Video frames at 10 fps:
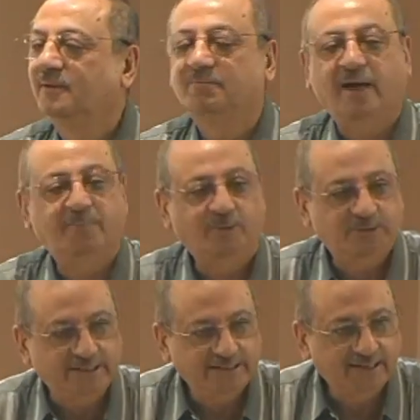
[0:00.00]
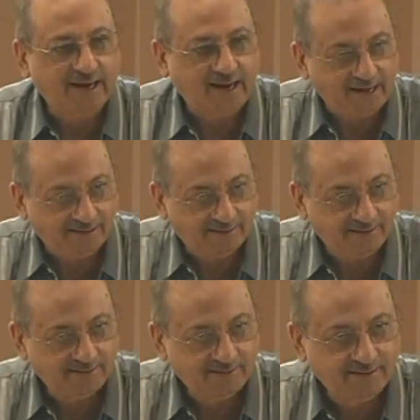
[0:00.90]
By putting al
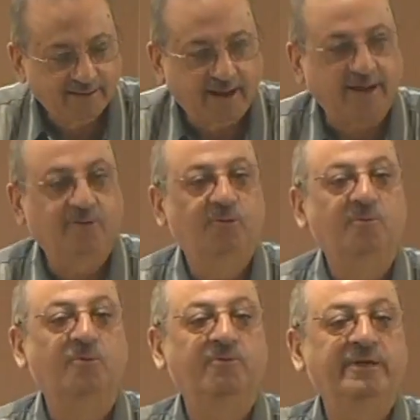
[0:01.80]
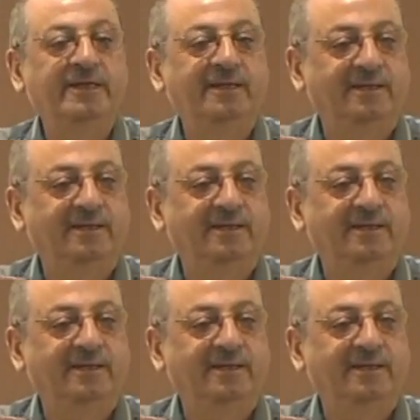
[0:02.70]
and removing